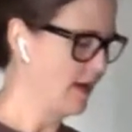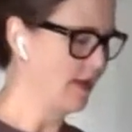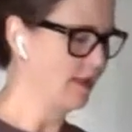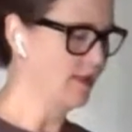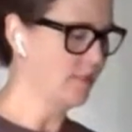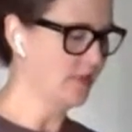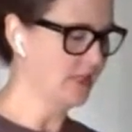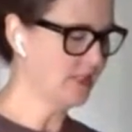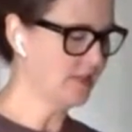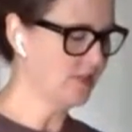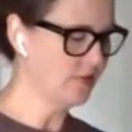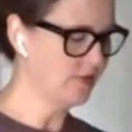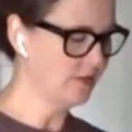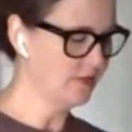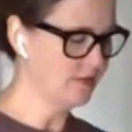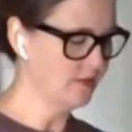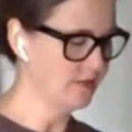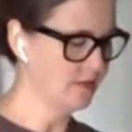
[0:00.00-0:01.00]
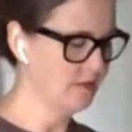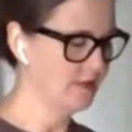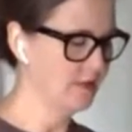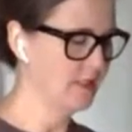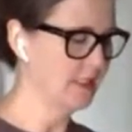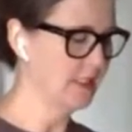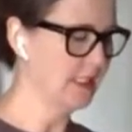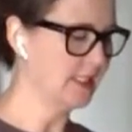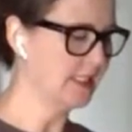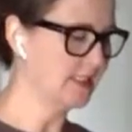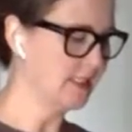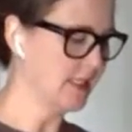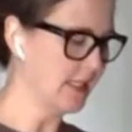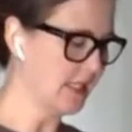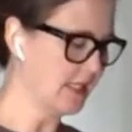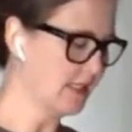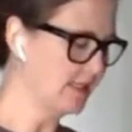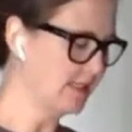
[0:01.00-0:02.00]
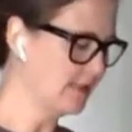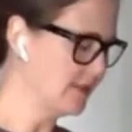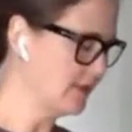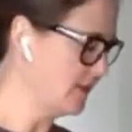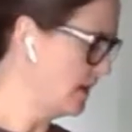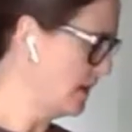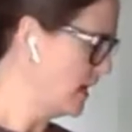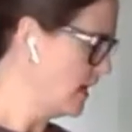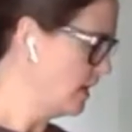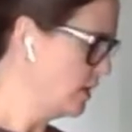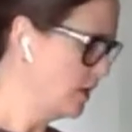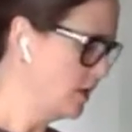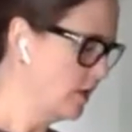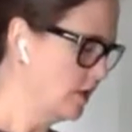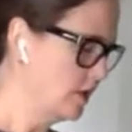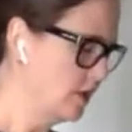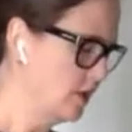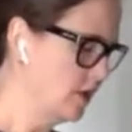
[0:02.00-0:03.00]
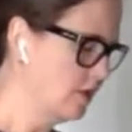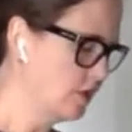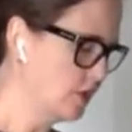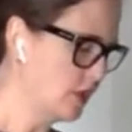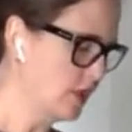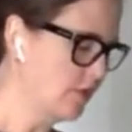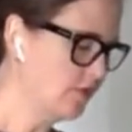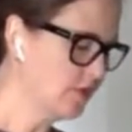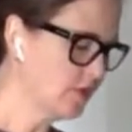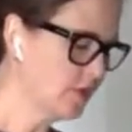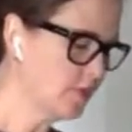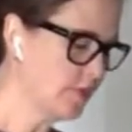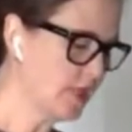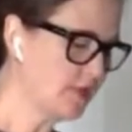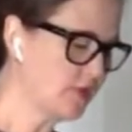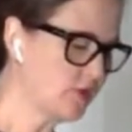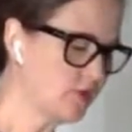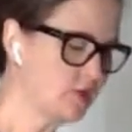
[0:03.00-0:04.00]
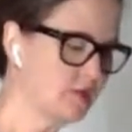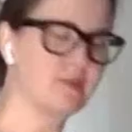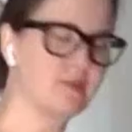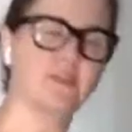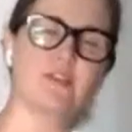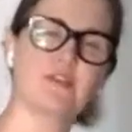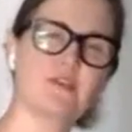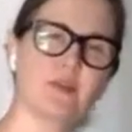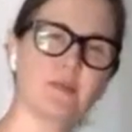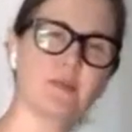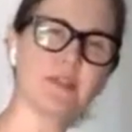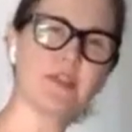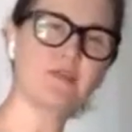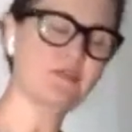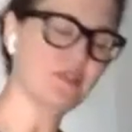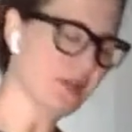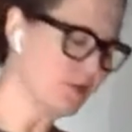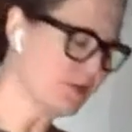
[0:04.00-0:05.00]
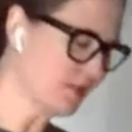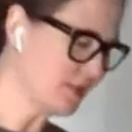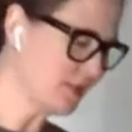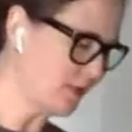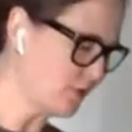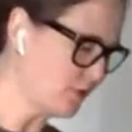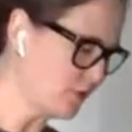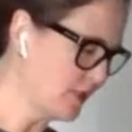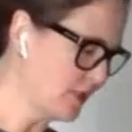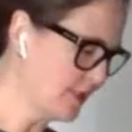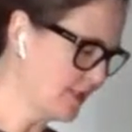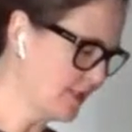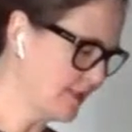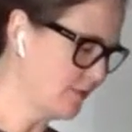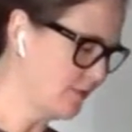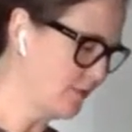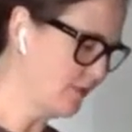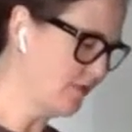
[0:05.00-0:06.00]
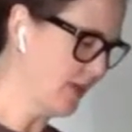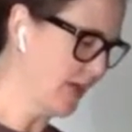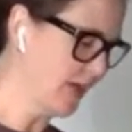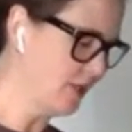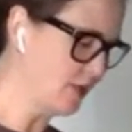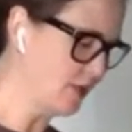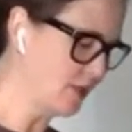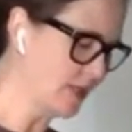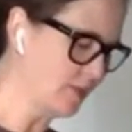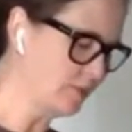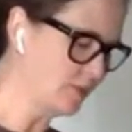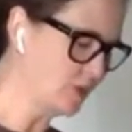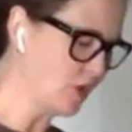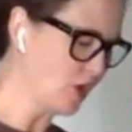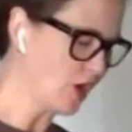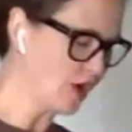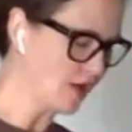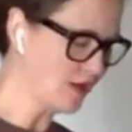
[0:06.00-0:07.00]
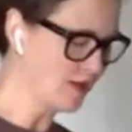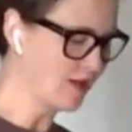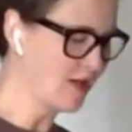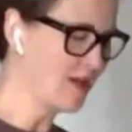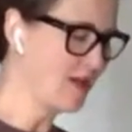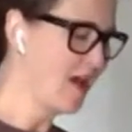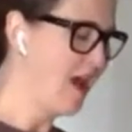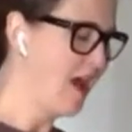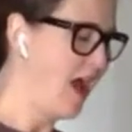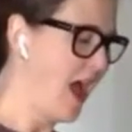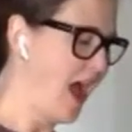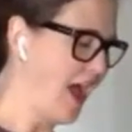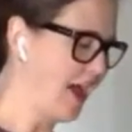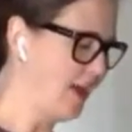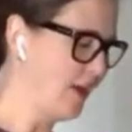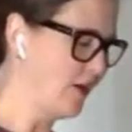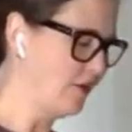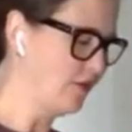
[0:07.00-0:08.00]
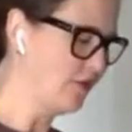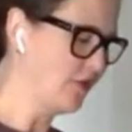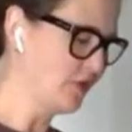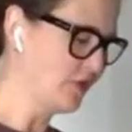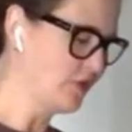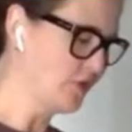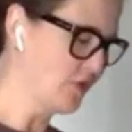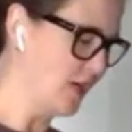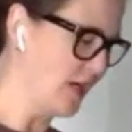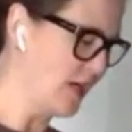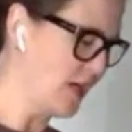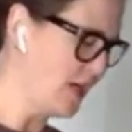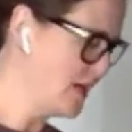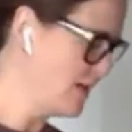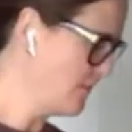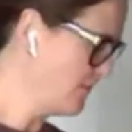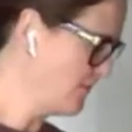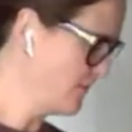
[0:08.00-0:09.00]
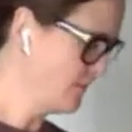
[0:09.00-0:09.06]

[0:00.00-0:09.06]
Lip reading: And the mustard. This is Jennifer's mustard from Sunflower Sundries. We've had her come talk at our First Friday.